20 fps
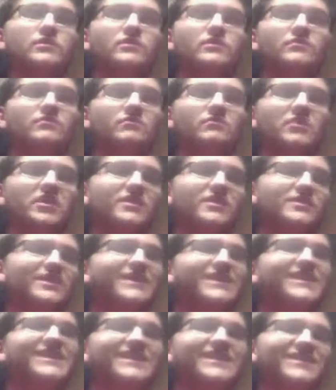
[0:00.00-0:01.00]
because I
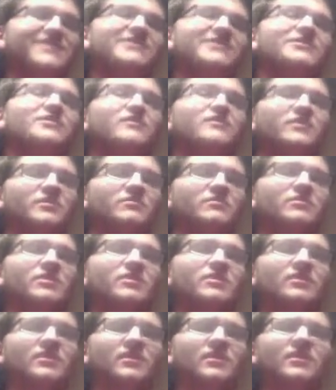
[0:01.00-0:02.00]
kind of deserve it.
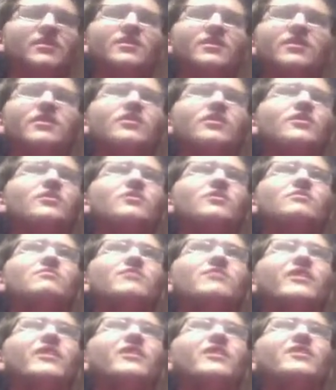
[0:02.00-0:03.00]
But, I
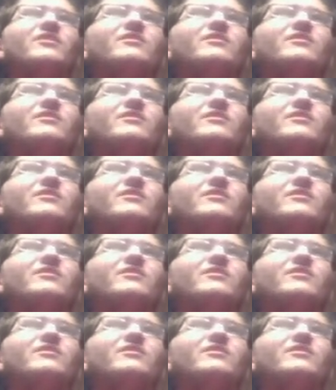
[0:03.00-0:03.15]
think